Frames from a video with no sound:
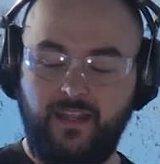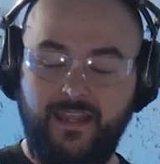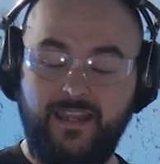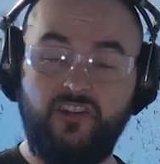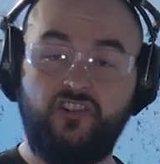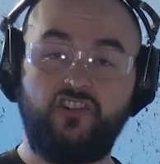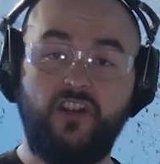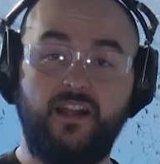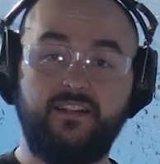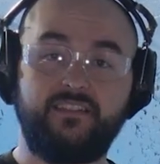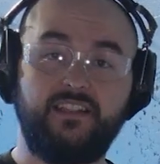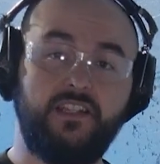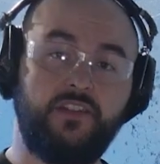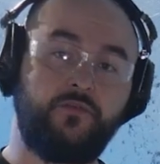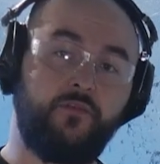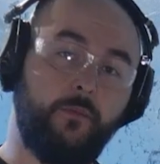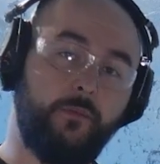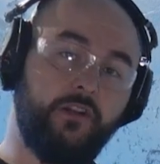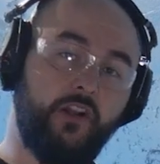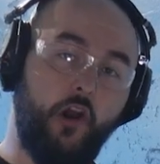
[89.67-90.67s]
he shot
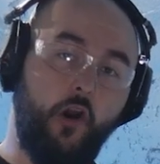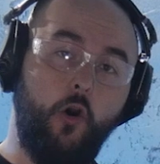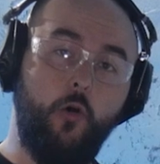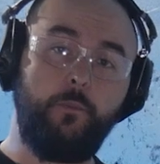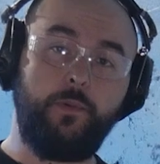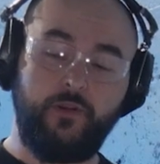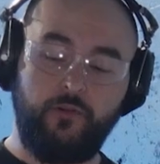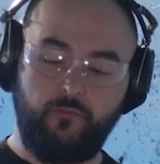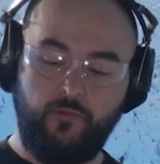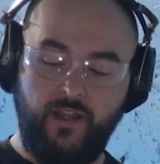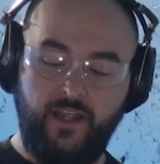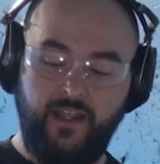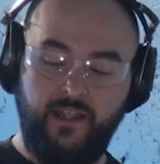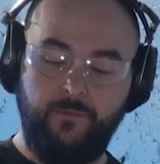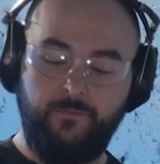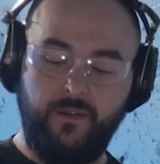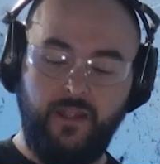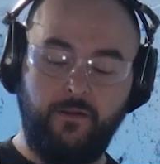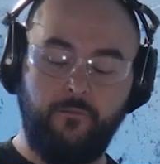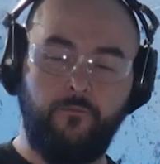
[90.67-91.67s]
this from an open
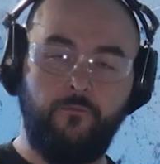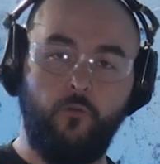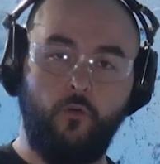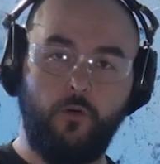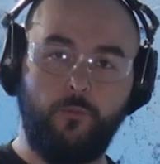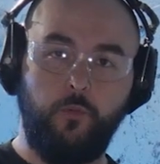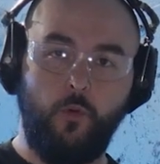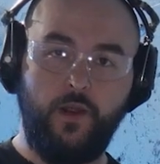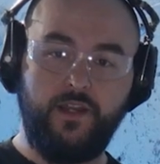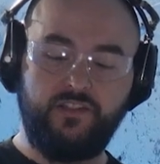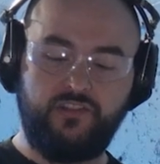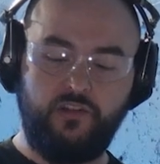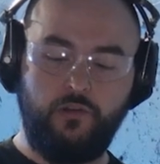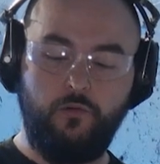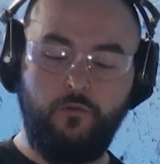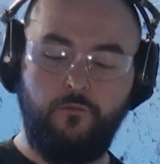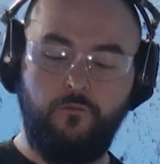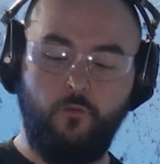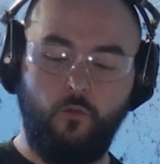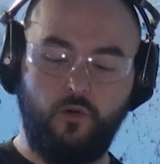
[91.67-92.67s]
rig in
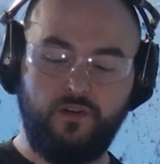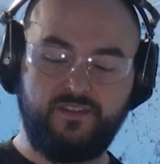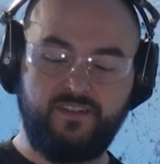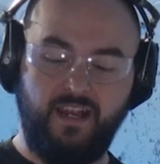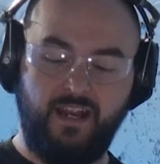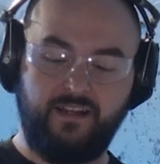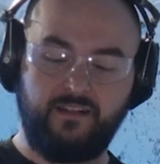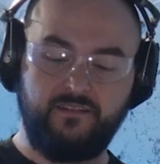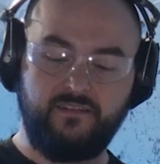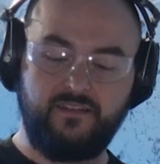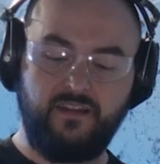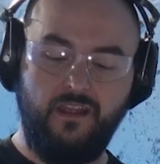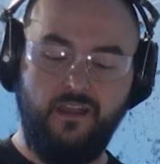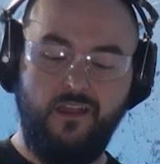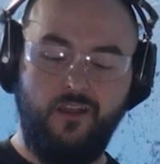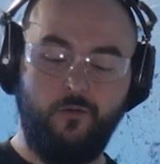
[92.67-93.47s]
4.24 seconds